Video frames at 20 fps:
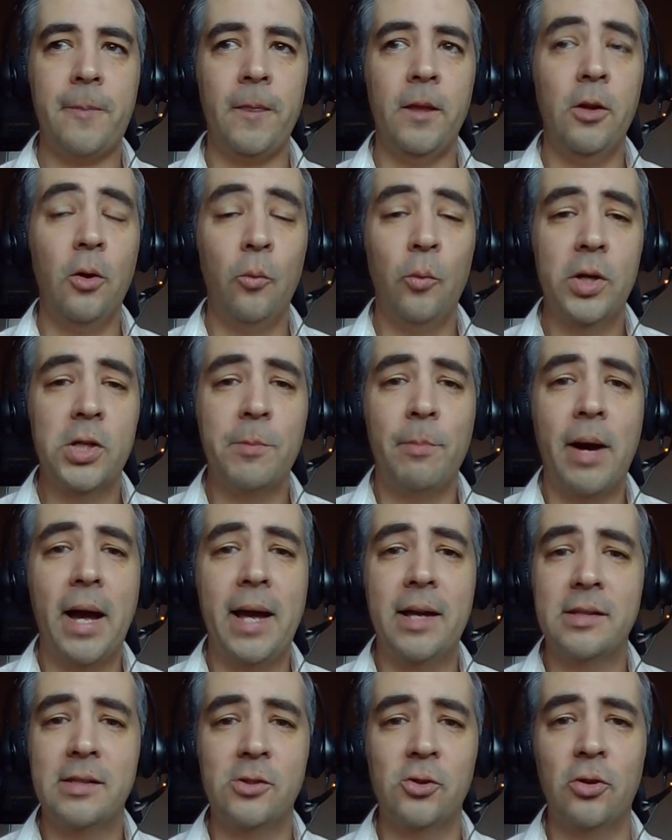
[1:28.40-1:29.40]
which
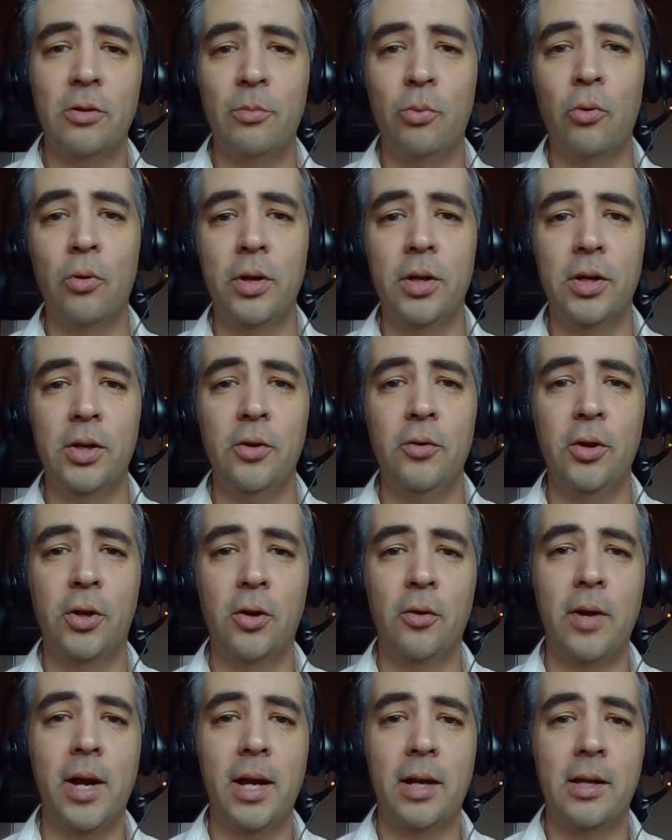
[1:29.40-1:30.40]
biases are important to you to
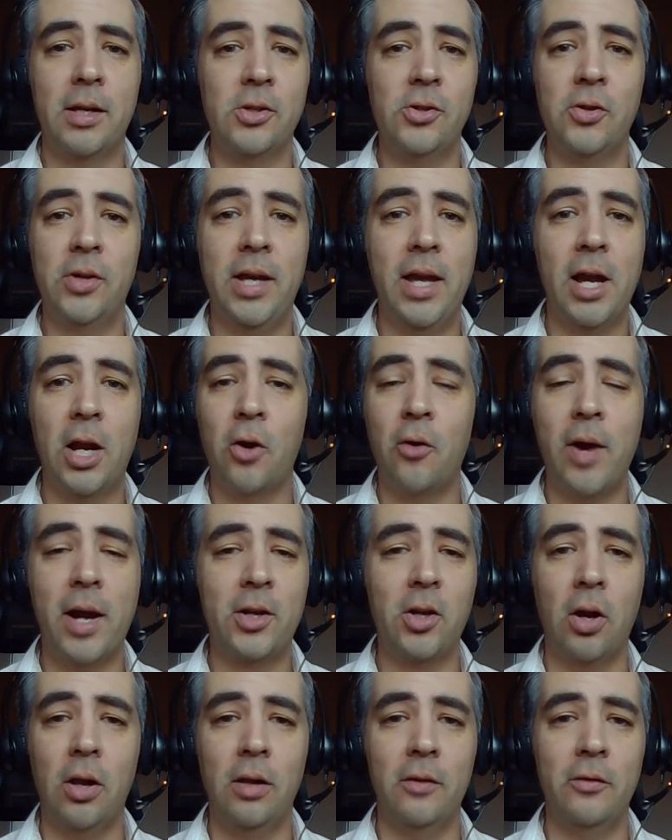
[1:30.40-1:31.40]
correct, because you can't
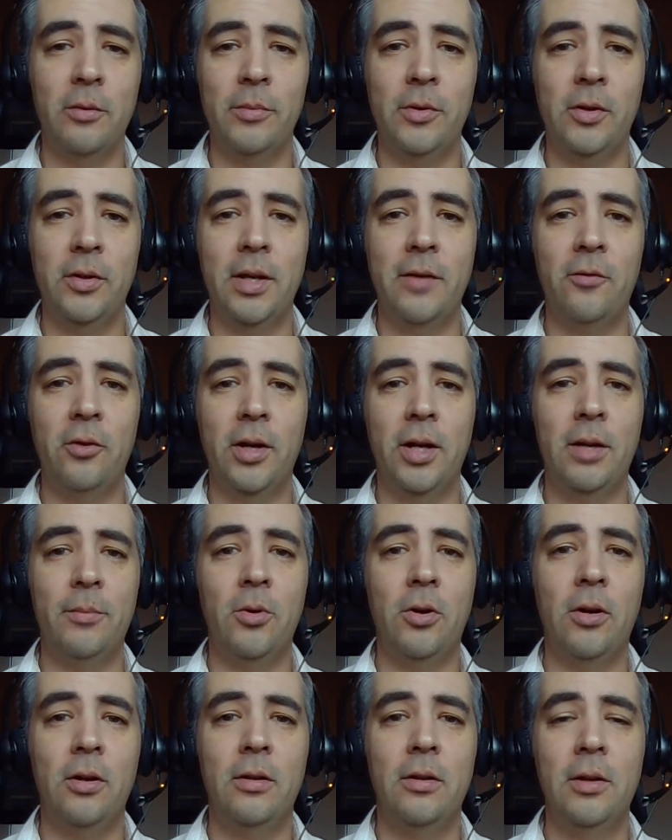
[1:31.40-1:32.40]
correct all of them. You'll never get
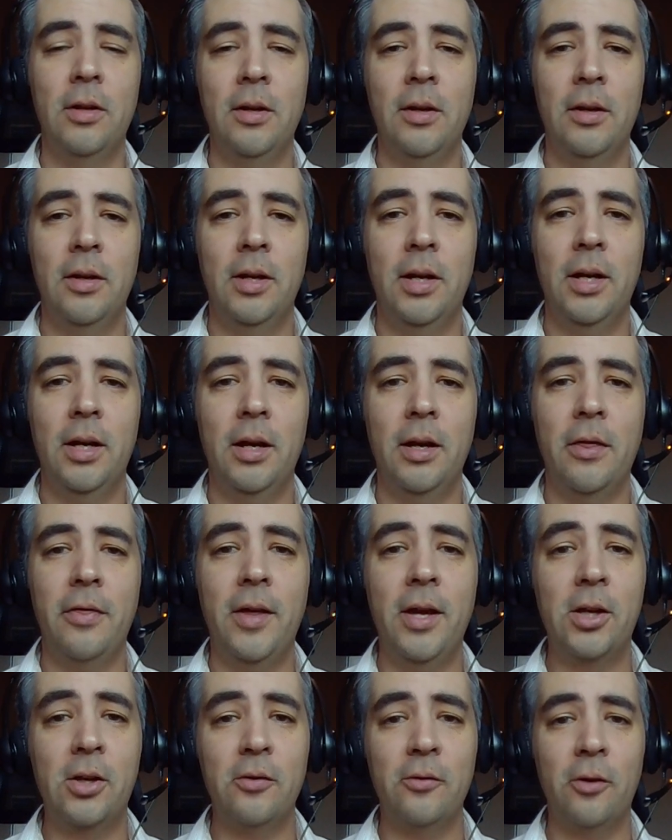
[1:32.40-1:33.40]
them all.
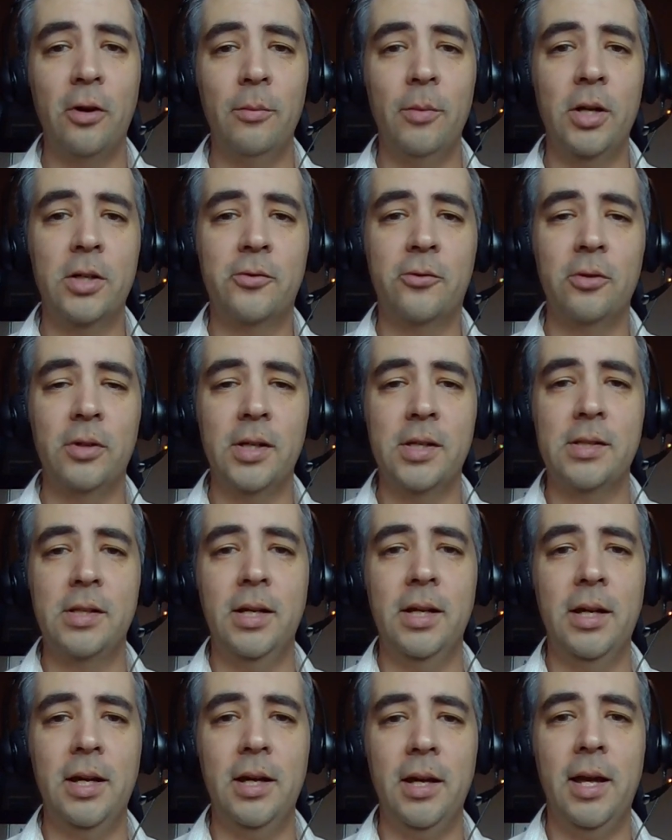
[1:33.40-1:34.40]
Thank you very much for
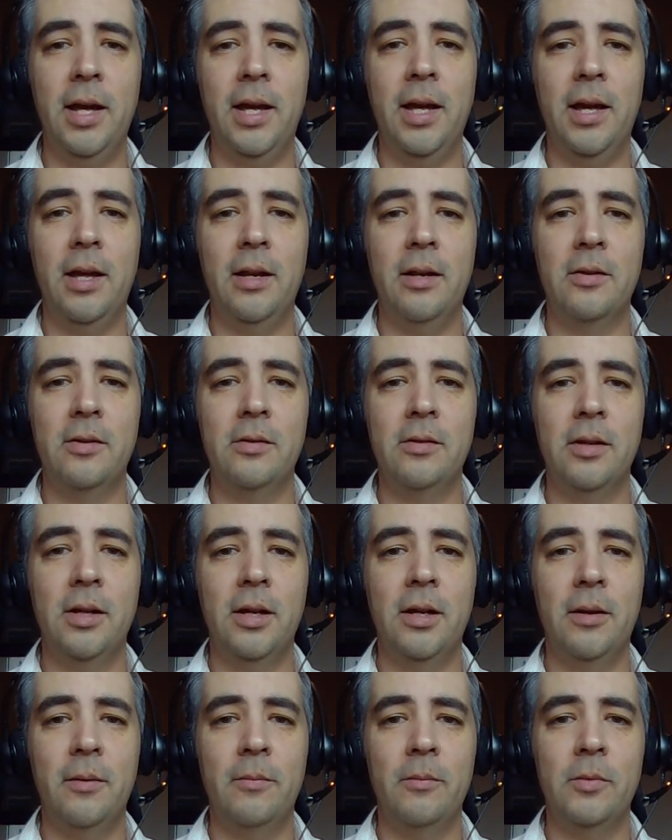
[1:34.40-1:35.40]
listening, and
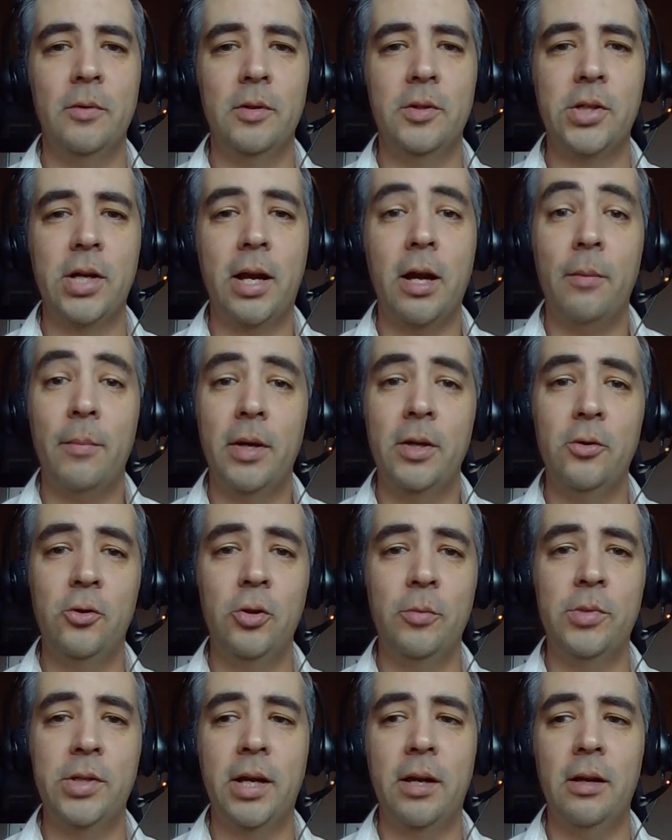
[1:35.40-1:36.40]
check out my
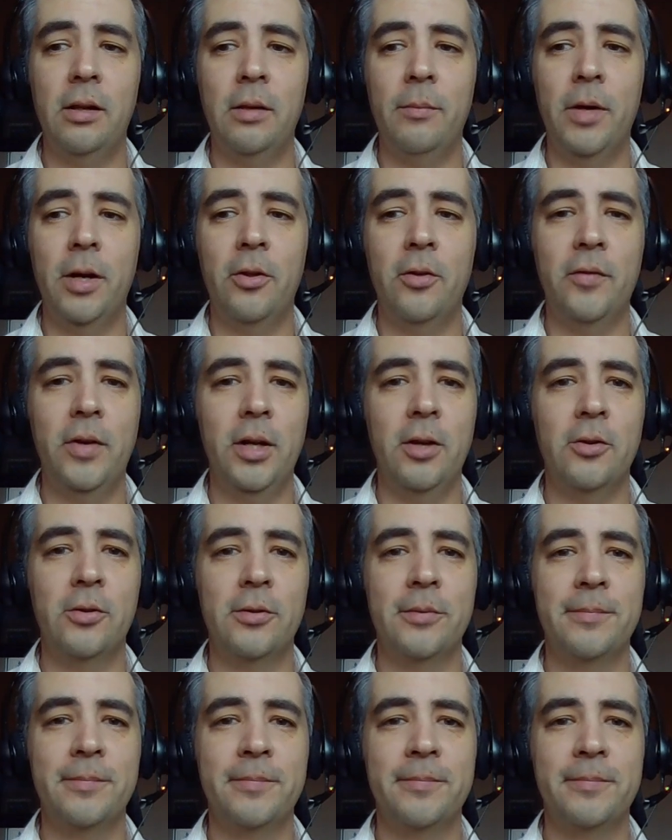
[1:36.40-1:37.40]
YouTube channel and my other videos.